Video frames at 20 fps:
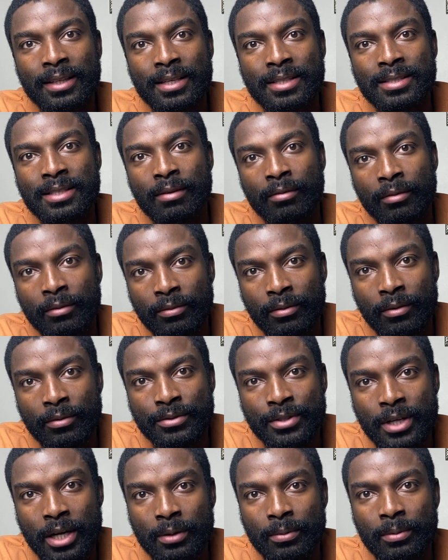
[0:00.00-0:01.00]
the 7th of
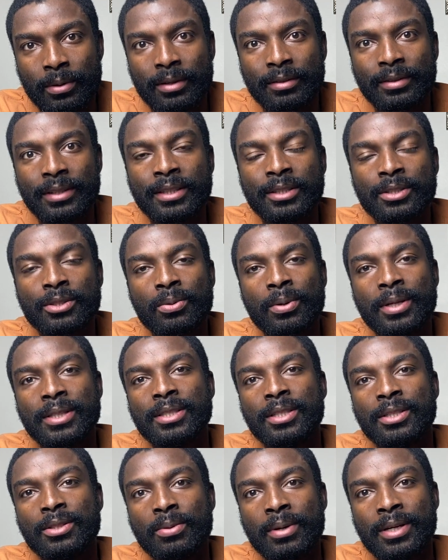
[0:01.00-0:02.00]
January
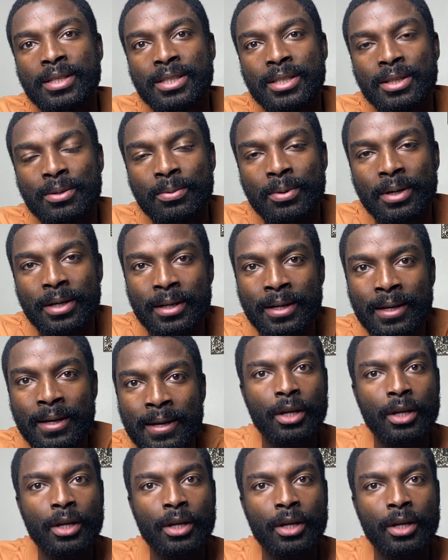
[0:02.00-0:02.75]
2021.